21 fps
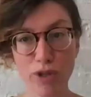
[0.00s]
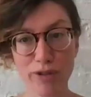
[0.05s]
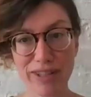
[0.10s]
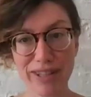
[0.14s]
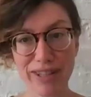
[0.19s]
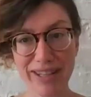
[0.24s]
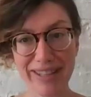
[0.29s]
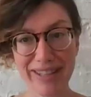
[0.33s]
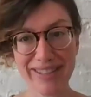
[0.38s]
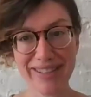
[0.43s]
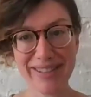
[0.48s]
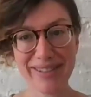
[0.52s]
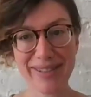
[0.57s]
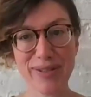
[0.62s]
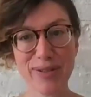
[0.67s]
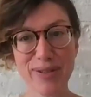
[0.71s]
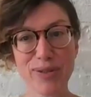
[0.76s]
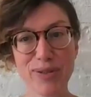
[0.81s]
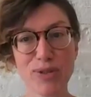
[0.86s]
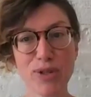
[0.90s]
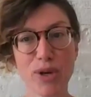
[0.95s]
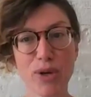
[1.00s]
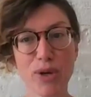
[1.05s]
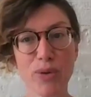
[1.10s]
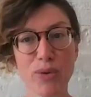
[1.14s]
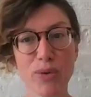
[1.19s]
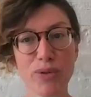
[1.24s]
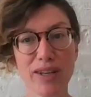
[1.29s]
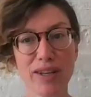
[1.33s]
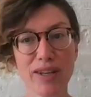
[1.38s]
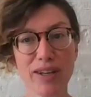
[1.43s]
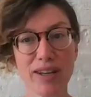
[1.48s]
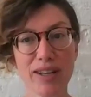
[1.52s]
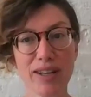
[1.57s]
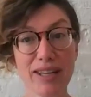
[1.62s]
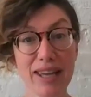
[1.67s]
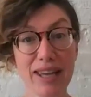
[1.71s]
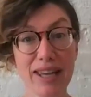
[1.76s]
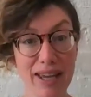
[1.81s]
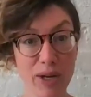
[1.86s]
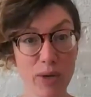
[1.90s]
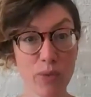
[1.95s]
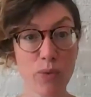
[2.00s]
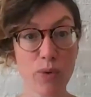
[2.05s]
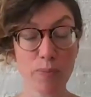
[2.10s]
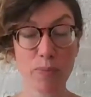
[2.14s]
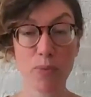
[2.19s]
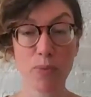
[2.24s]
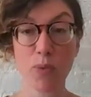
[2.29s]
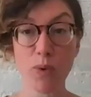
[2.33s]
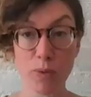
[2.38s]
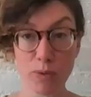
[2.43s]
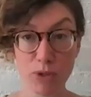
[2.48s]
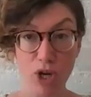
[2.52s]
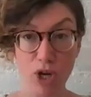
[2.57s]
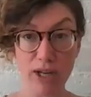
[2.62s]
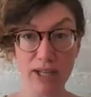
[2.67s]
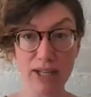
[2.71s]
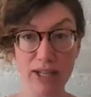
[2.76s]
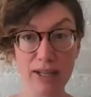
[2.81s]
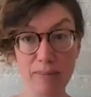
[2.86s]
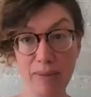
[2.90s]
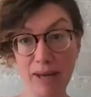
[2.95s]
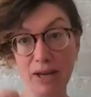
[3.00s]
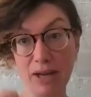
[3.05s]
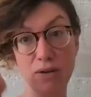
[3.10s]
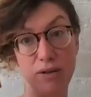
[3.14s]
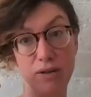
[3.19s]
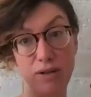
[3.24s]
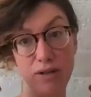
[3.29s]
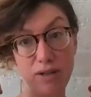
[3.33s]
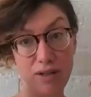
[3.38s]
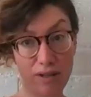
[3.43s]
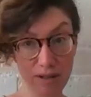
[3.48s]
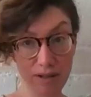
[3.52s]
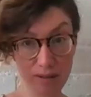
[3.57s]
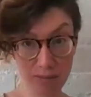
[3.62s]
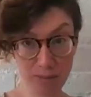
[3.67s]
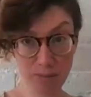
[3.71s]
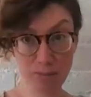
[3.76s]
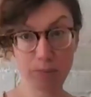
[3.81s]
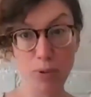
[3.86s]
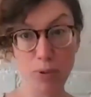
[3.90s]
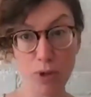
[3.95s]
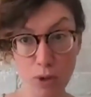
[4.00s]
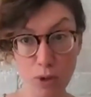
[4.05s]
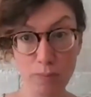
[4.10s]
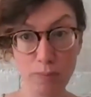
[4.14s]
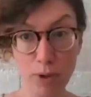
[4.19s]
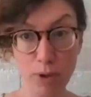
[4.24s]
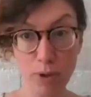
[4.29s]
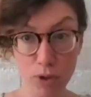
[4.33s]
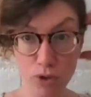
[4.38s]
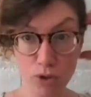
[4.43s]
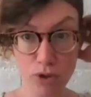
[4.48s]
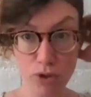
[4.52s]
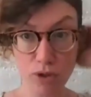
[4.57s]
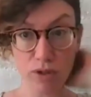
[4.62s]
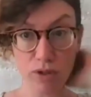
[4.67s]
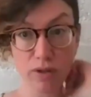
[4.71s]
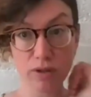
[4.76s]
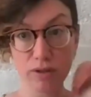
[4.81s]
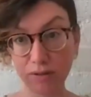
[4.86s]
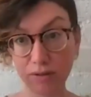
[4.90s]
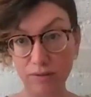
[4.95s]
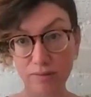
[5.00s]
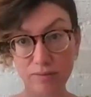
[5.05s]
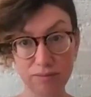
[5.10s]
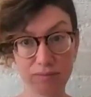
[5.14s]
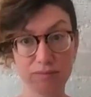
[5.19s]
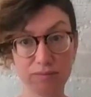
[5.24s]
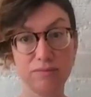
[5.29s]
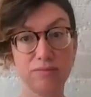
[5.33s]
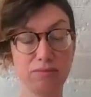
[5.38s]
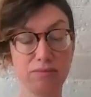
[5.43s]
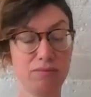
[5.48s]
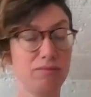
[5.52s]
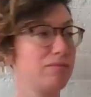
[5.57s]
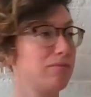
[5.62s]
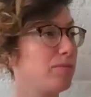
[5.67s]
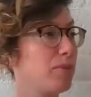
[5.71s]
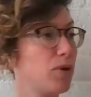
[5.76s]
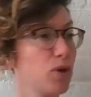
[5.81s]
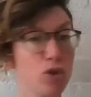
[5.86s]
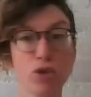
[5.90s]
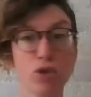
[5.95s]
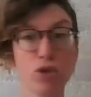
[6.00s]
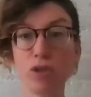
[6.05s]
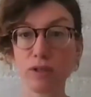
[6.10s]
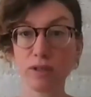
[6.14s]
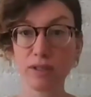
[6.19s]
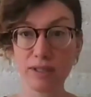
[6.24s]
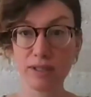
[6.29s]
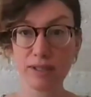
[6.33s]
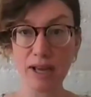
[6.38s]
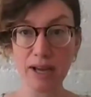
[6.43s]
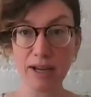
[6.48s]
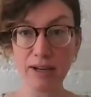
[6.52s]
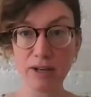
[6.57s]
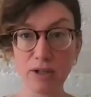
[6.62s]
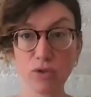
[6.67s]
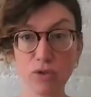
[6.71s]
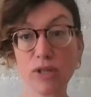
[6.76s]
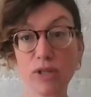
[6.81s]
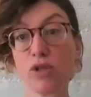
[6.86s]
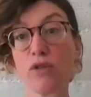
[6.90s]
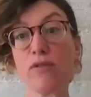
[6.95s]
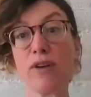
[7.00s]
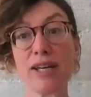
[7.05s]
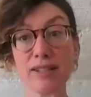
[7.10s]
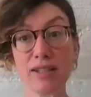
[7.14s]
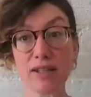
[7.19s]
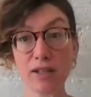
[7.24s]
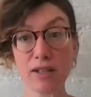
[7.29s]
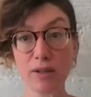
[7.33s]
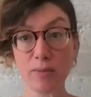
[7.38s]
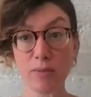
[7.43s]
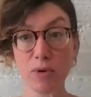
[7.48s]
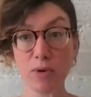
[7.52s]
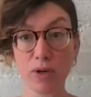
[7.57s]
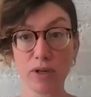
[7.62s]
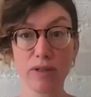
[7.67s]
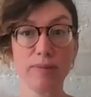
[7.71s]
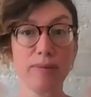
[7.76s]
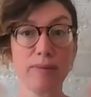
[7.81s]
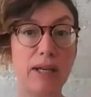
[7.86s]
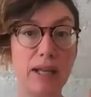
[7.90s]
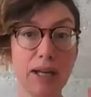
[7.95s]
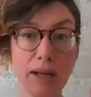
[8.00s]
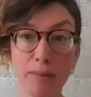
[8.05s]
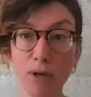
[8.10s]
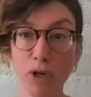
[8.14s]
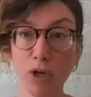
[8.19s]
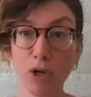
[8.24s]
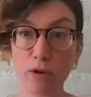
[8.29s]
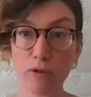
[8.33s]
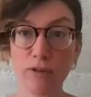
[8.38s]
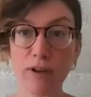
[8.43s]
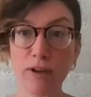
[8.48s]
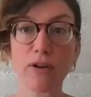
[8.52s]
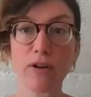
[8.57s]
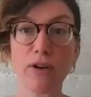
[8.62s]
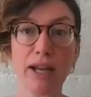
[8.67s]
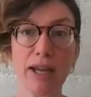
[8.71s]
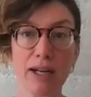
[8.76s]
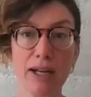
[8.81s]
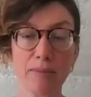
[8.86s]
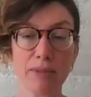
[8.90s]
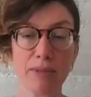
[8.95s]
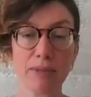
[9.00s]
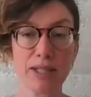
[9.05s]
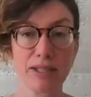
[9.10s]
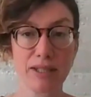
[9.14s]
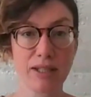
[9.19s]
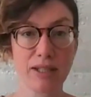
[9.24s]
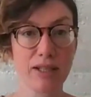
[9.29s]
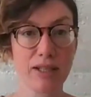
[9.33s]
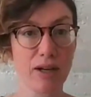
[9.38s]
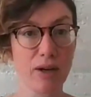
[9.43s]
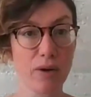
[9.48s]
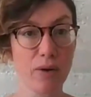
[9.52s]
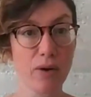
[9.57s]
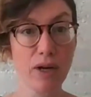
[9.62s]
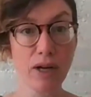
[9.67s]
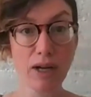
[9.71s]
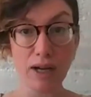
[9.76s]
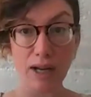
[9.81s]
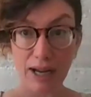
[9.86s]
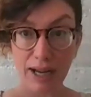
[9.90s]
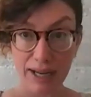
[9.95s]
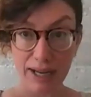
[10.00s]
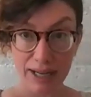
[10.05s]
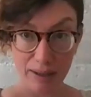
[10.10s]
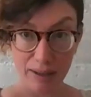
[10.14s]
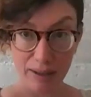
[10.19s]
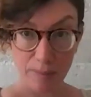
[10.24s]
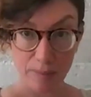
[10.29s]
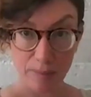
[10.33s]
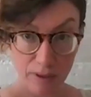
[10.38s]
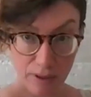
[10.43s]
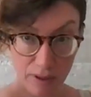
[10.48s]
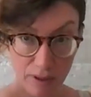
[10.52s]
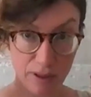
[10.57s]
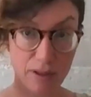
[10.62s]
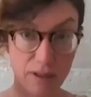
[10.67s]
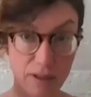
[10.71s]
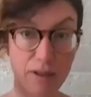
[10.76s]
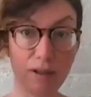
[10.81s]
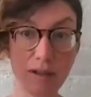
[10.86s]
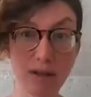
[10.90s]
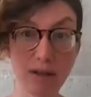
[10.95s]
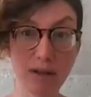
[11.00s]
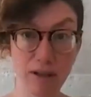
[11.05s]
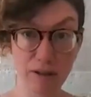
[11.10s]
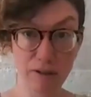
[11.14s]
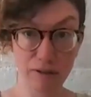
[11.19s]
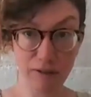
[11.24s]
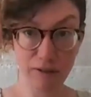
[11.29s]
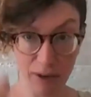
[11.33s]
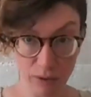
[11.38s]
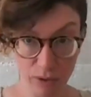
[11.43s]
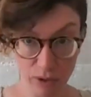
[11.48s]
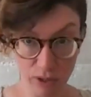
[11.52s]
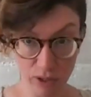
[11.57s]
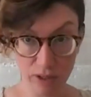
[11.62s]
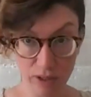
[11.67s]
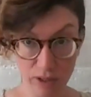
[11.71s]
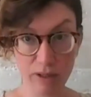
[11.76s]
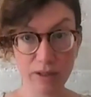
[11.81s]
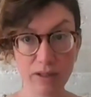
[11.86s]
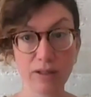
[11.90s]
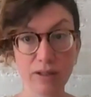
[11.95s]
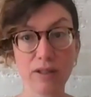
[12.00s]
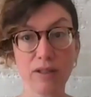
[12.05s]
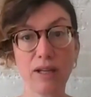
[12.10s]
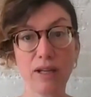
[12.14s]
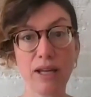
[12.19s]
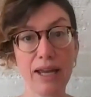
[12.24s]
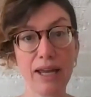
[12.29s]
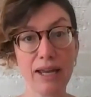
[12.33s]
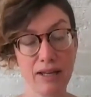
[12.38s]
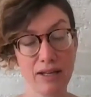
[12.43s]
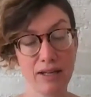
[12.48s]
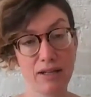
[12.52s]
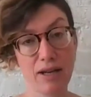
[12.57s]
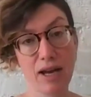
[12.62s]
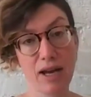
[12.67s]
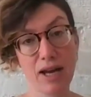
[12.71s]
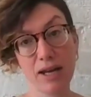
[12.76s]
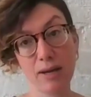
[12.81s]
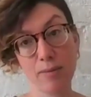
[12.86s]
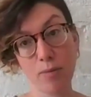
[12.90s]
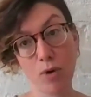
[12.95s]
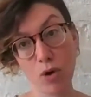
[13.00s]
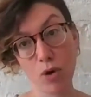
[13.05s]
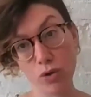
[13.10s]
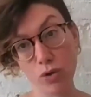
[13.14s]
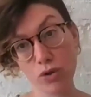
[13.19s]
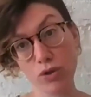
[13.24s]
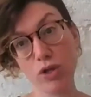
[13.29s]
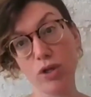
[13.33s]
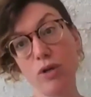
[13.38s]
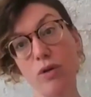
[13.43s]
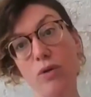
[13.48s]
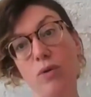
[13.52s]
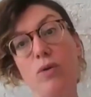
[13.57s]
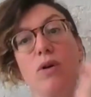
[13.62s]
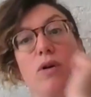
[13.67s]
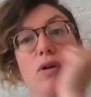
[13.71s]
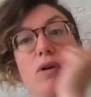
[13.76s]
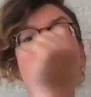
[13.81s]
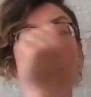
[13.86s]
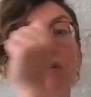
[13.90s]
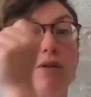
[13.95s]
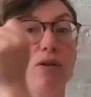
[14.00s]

different things. So again, we're talking about personal desires, right? So if I sit on the board and I'm a co-founder and I'm the CEO, I am a founder and I am also